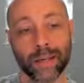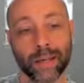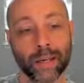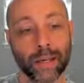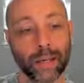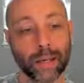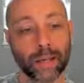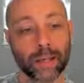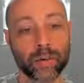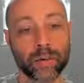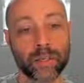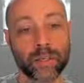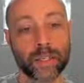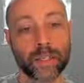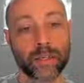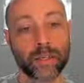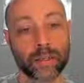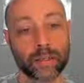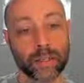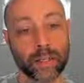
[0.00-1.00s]
And you can
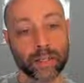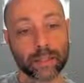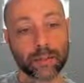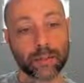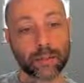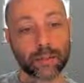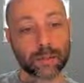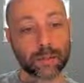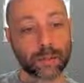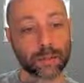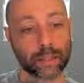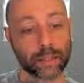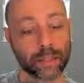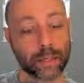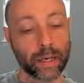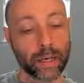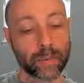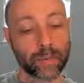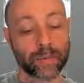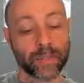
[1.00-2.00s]
see that that's called all the
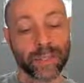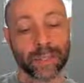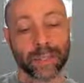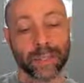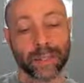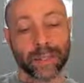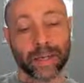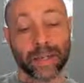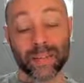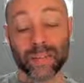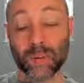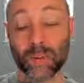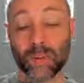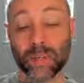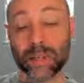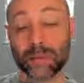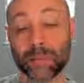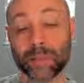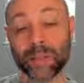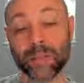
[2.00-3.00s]
time. And so
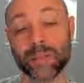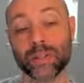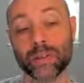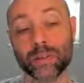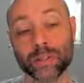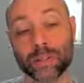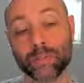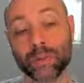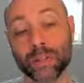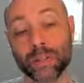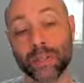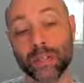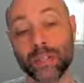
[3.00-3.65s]
what I'm going to do is I'm going to